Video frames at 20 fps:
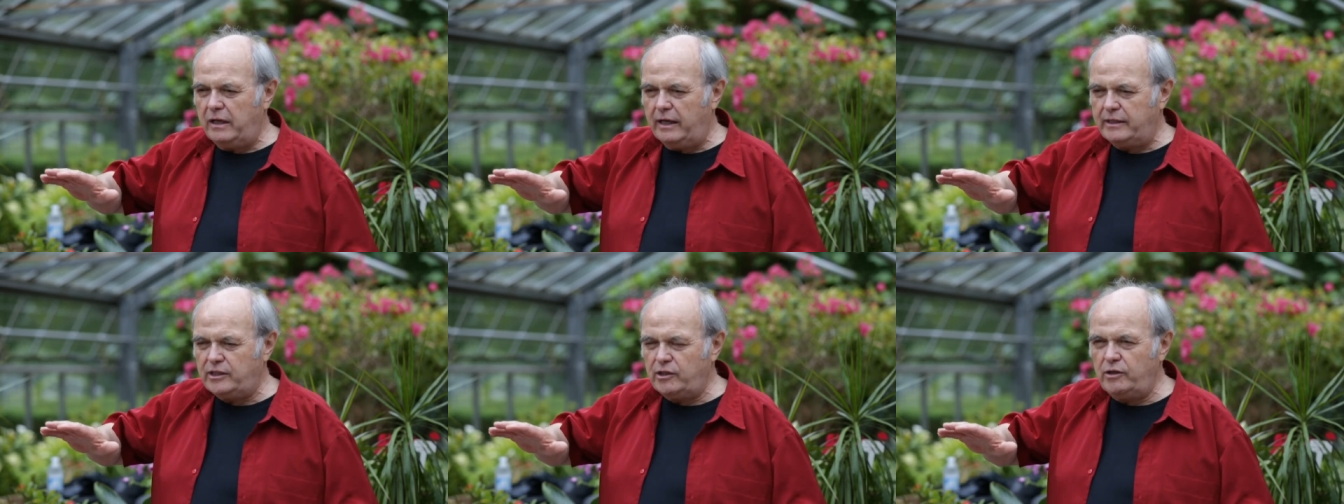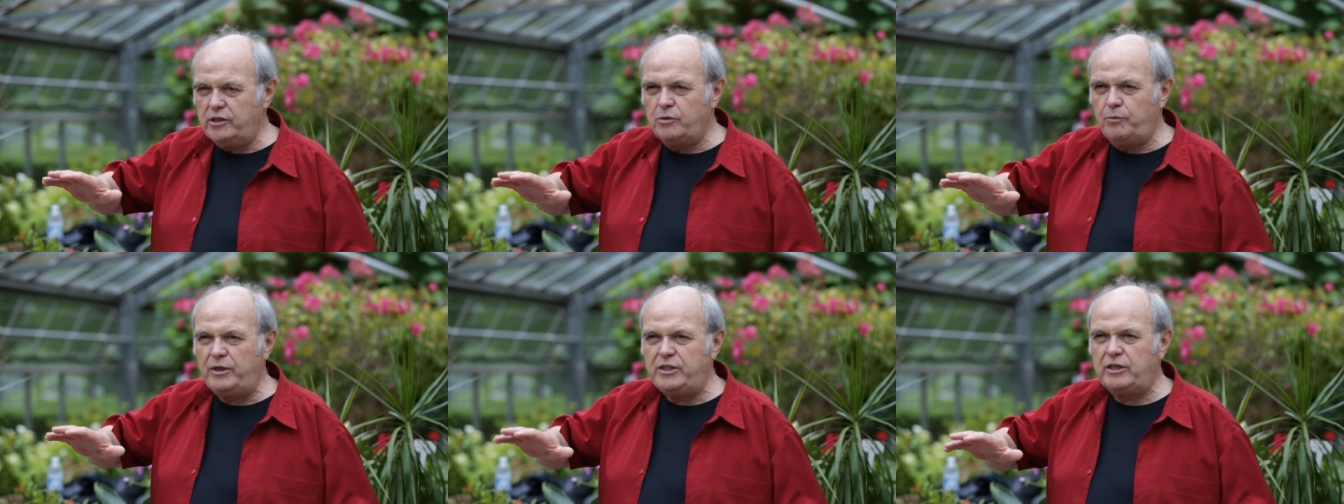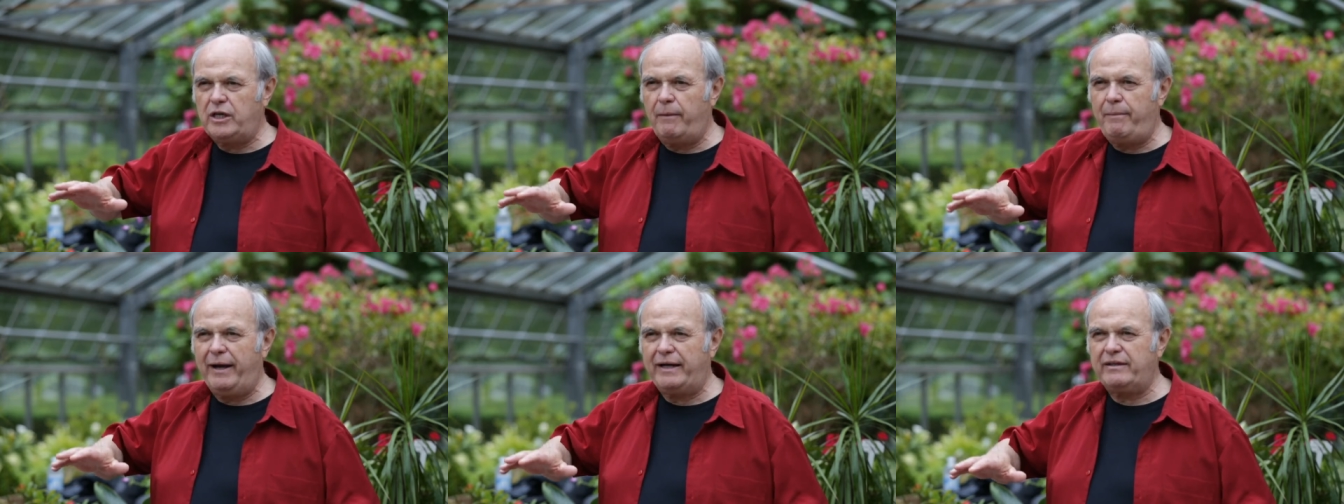as soon as the
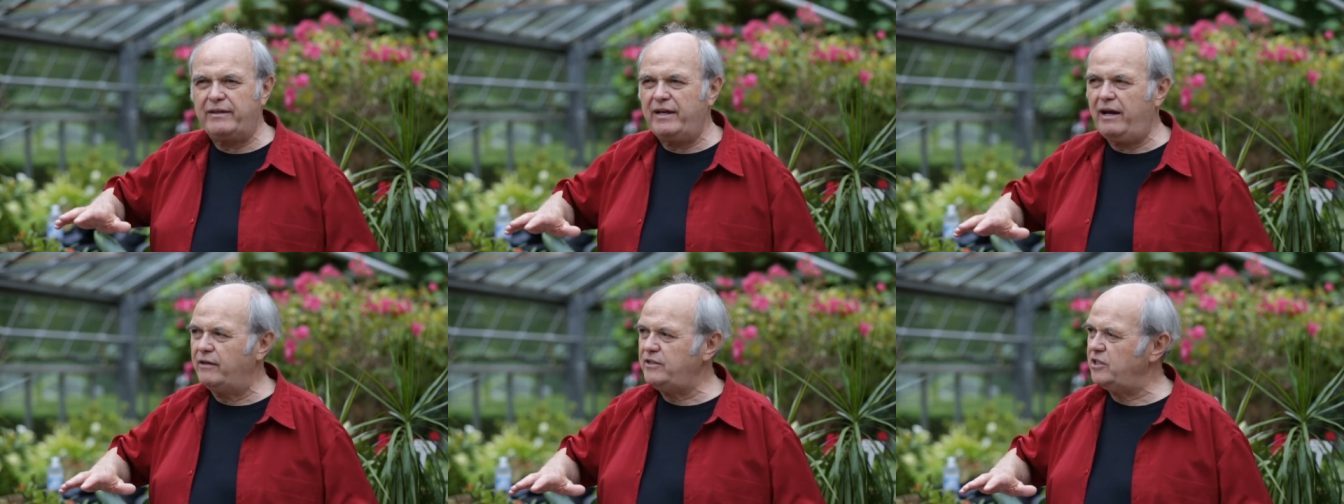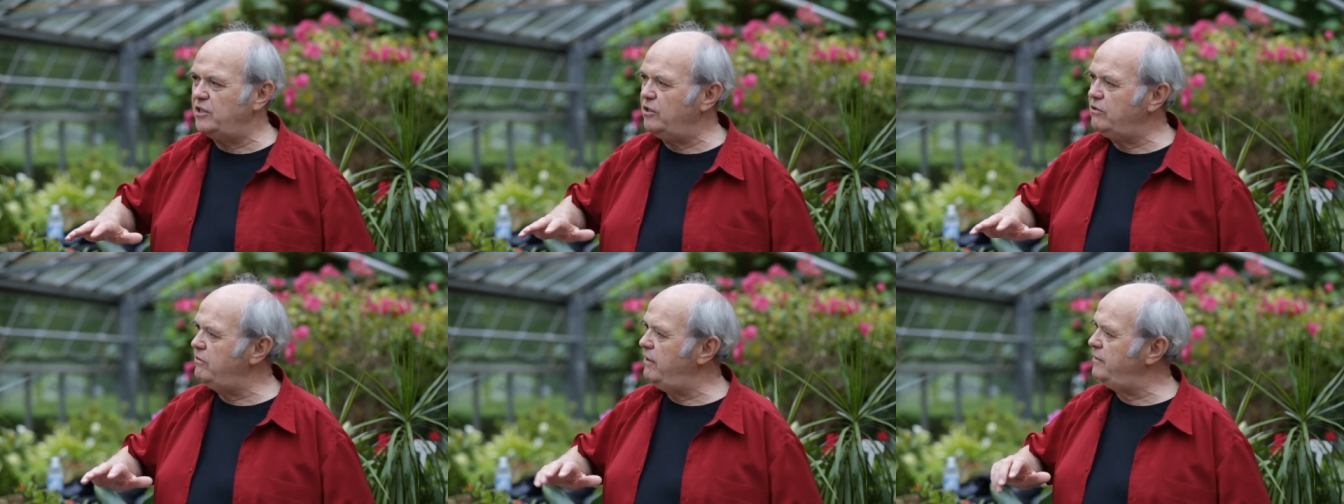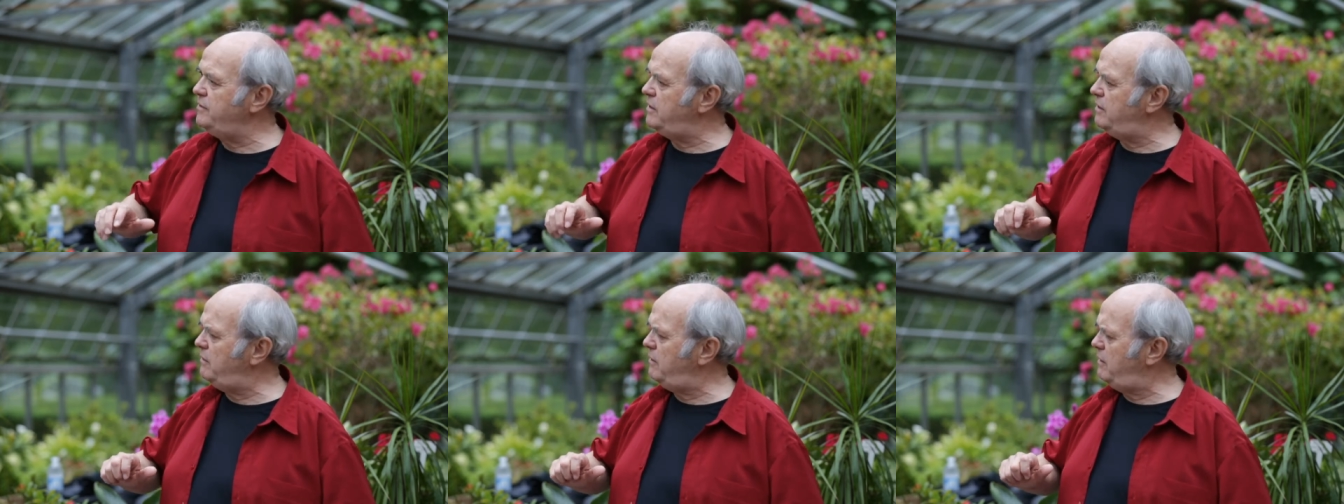witch got back to the house, she looked around
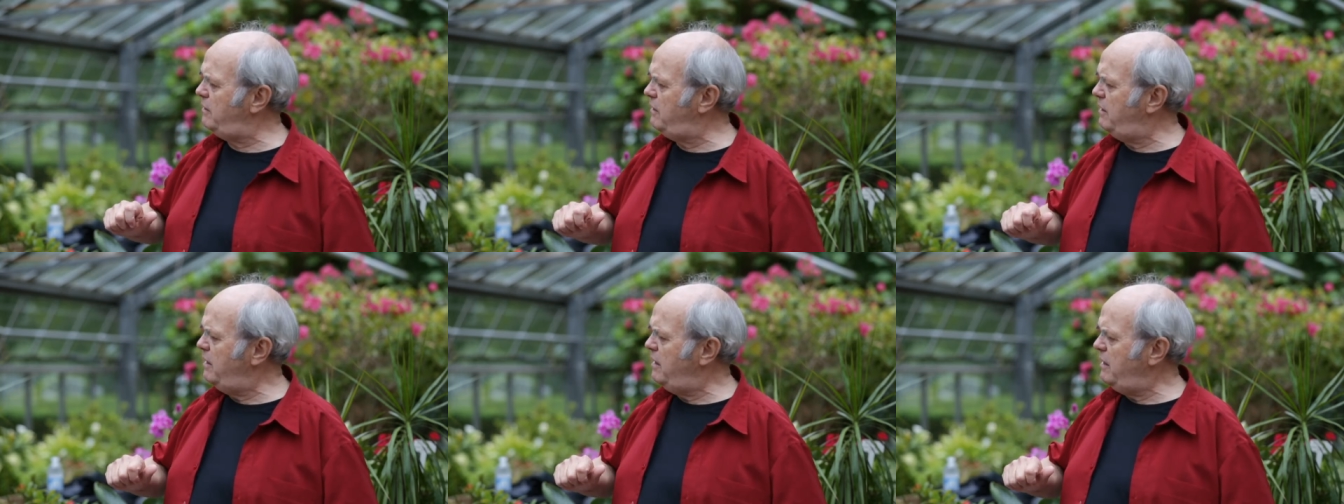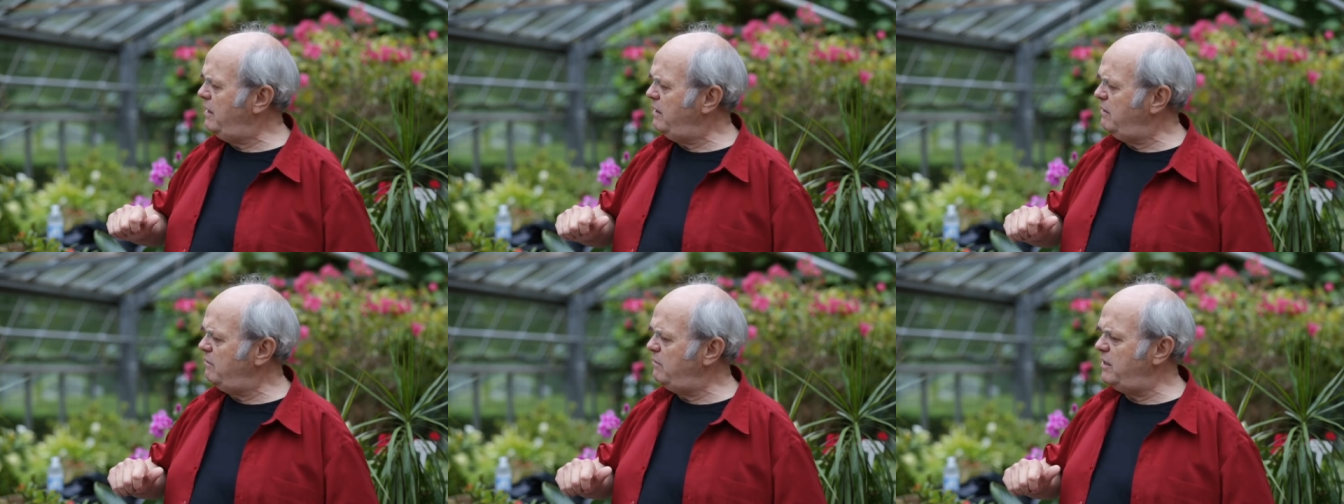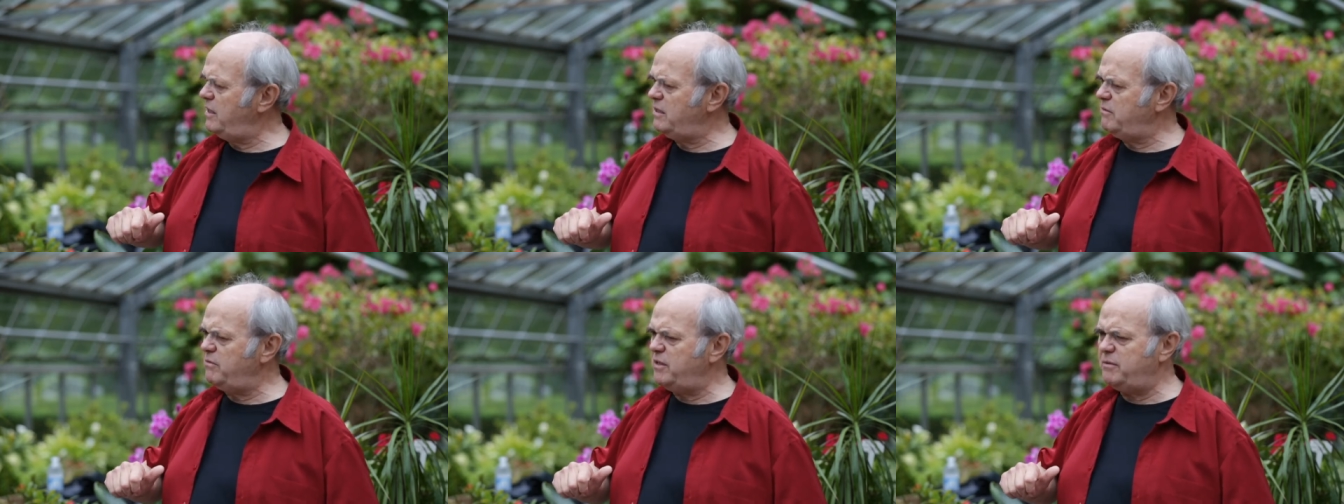and said, oh,
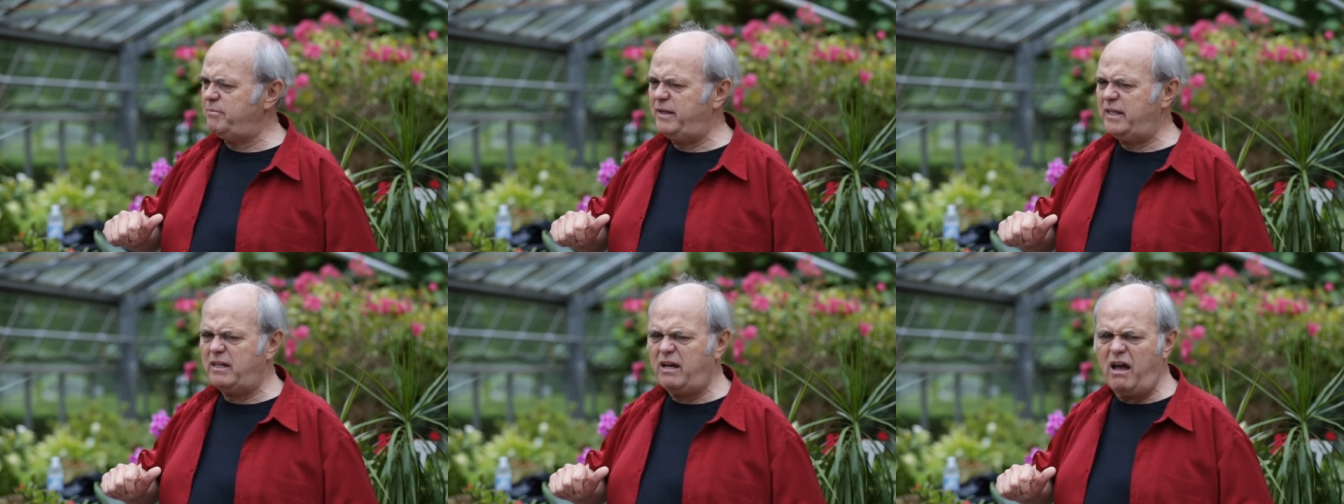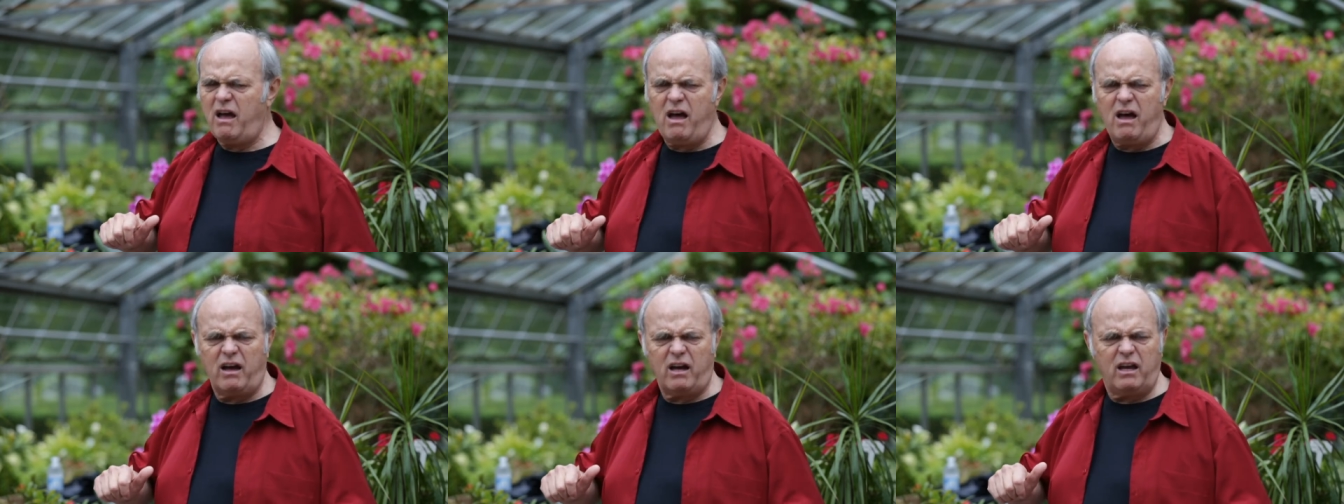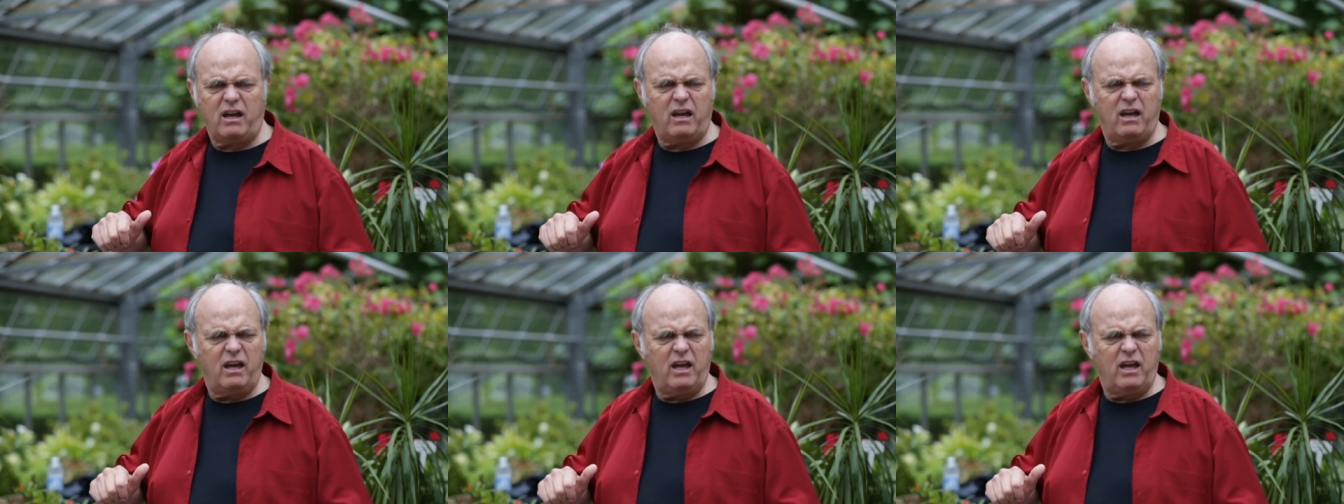it's with me dog.